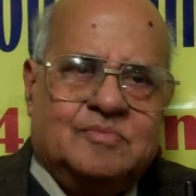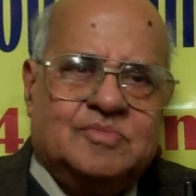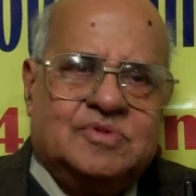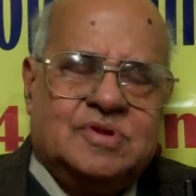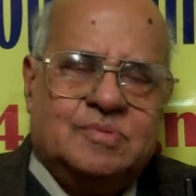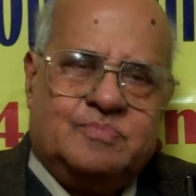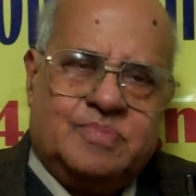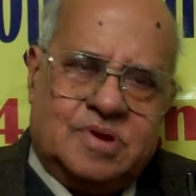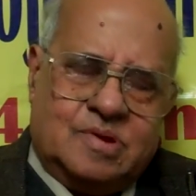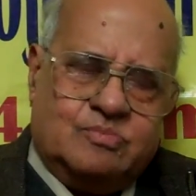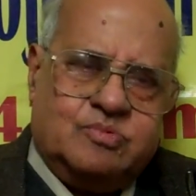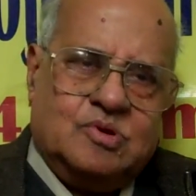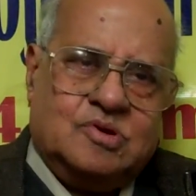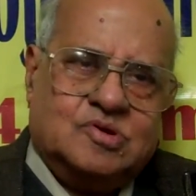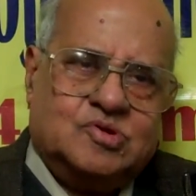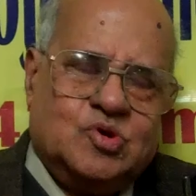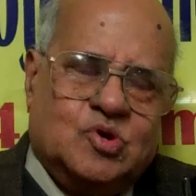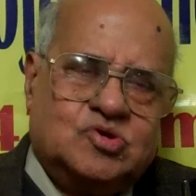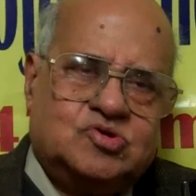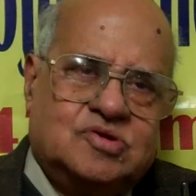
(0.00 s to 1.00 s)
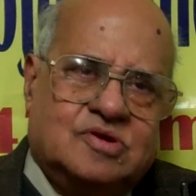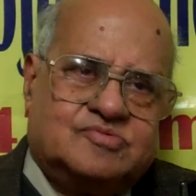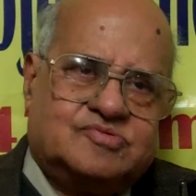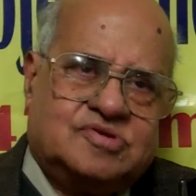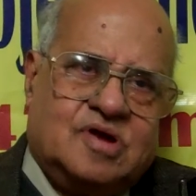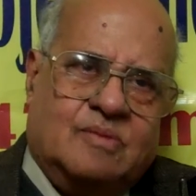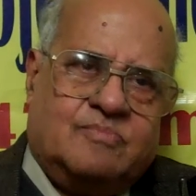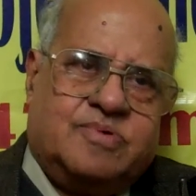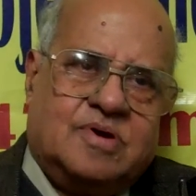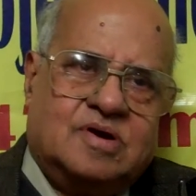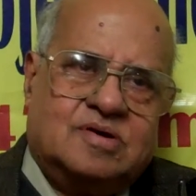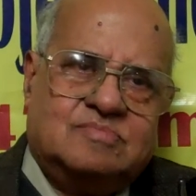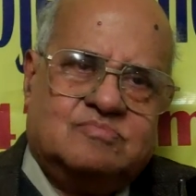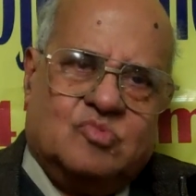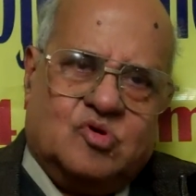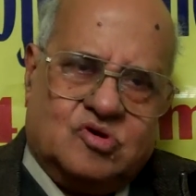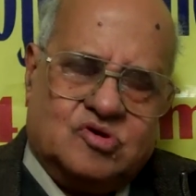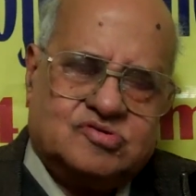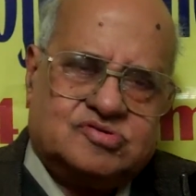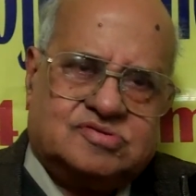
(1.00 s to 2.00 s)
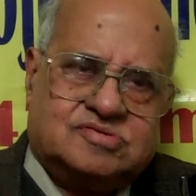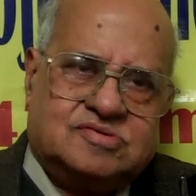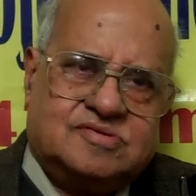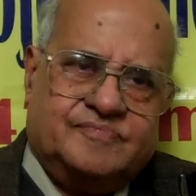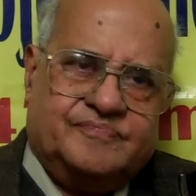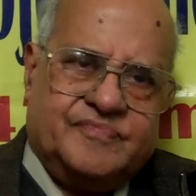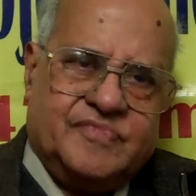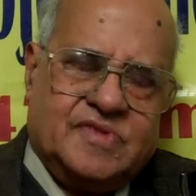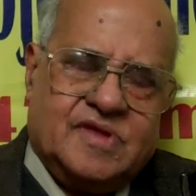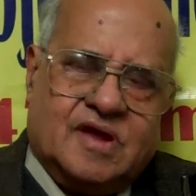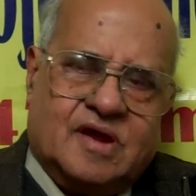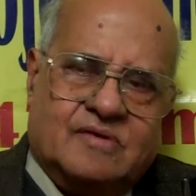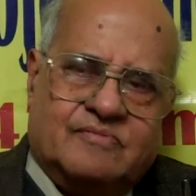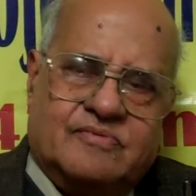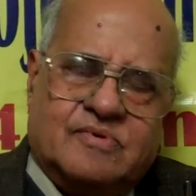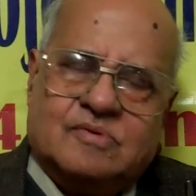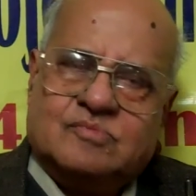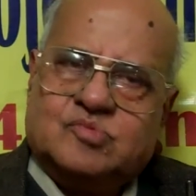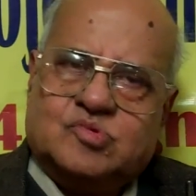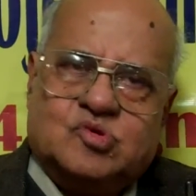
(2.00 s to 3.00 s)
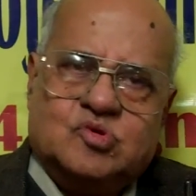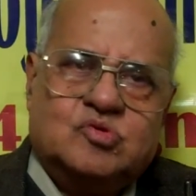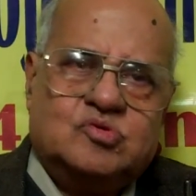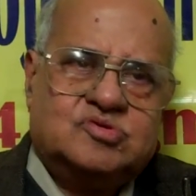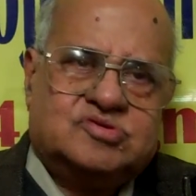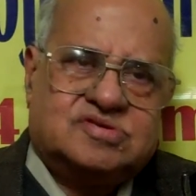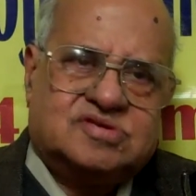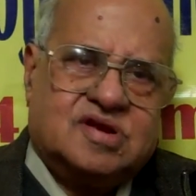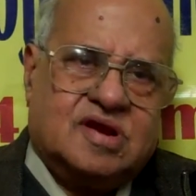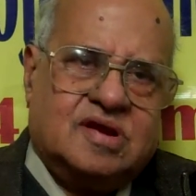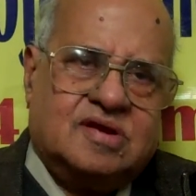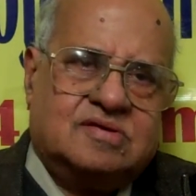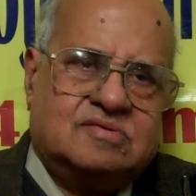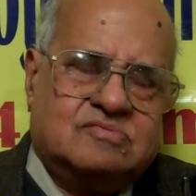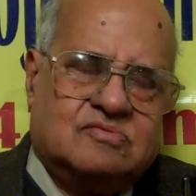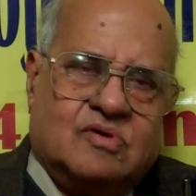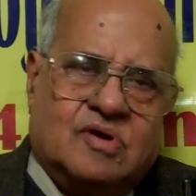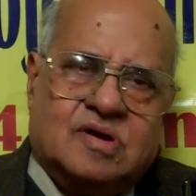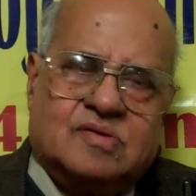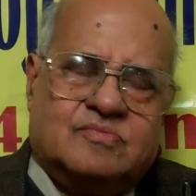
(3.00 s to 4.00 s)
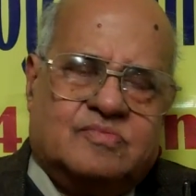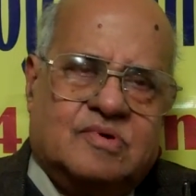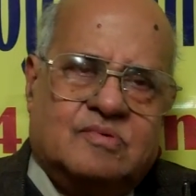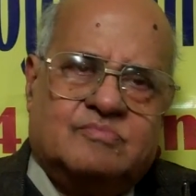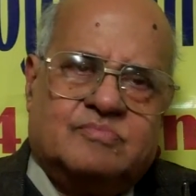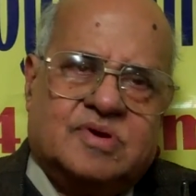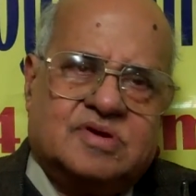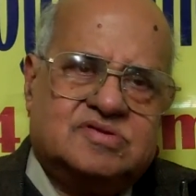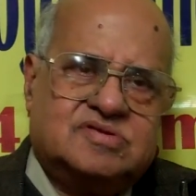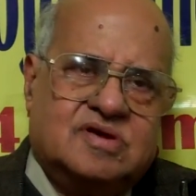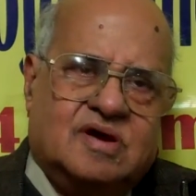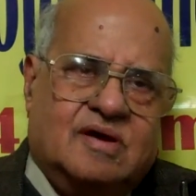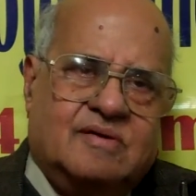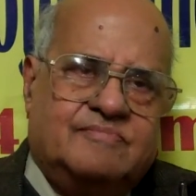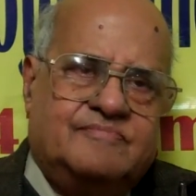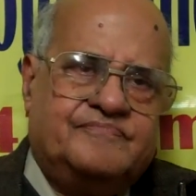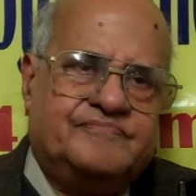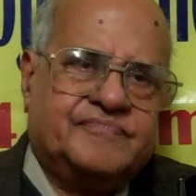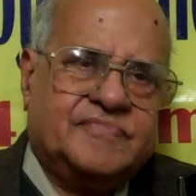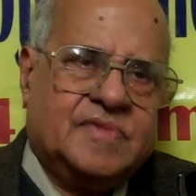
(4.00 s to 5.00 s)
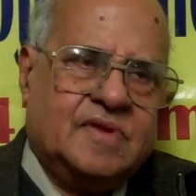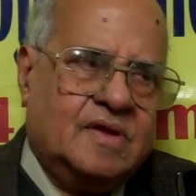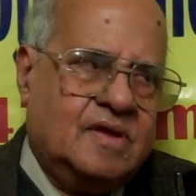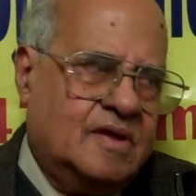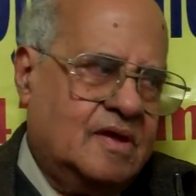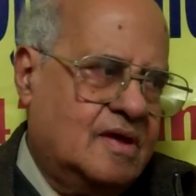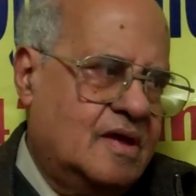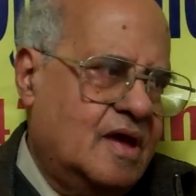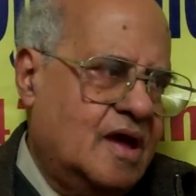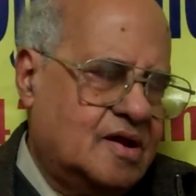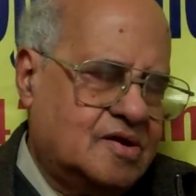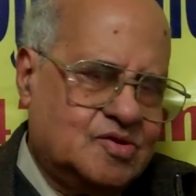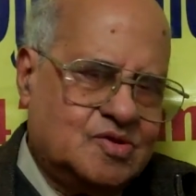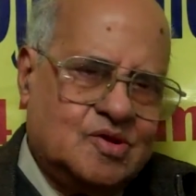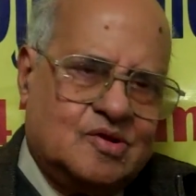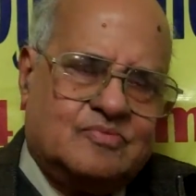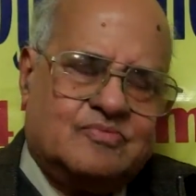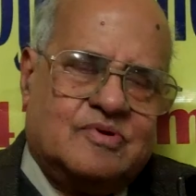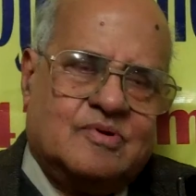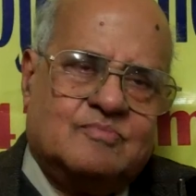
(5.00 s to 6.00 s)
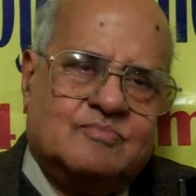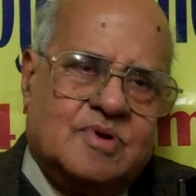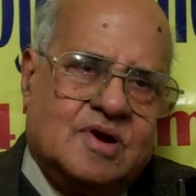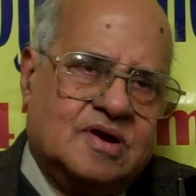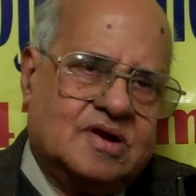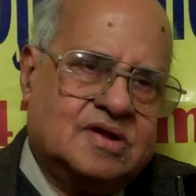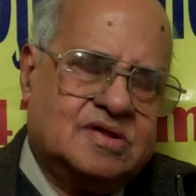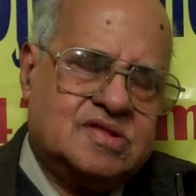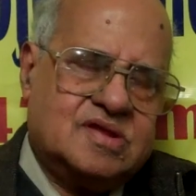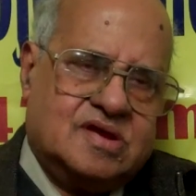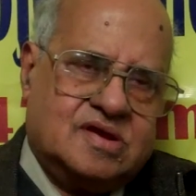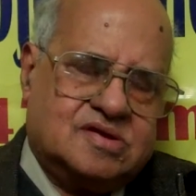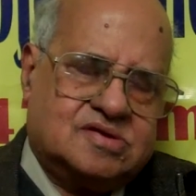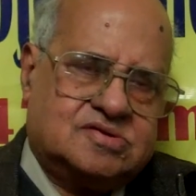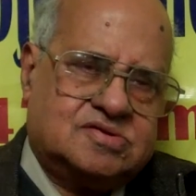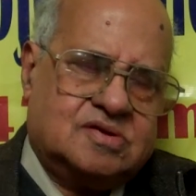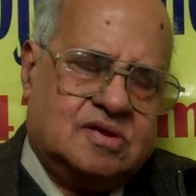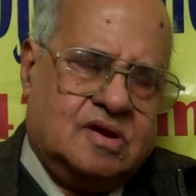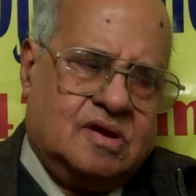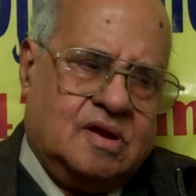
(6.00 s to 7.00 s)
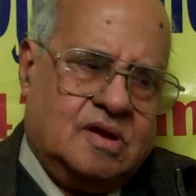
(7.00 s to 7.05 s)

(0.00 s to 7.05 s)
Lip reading: The people, those who have suffered most, they are from two states, one from Punjab, another from Bangladesh.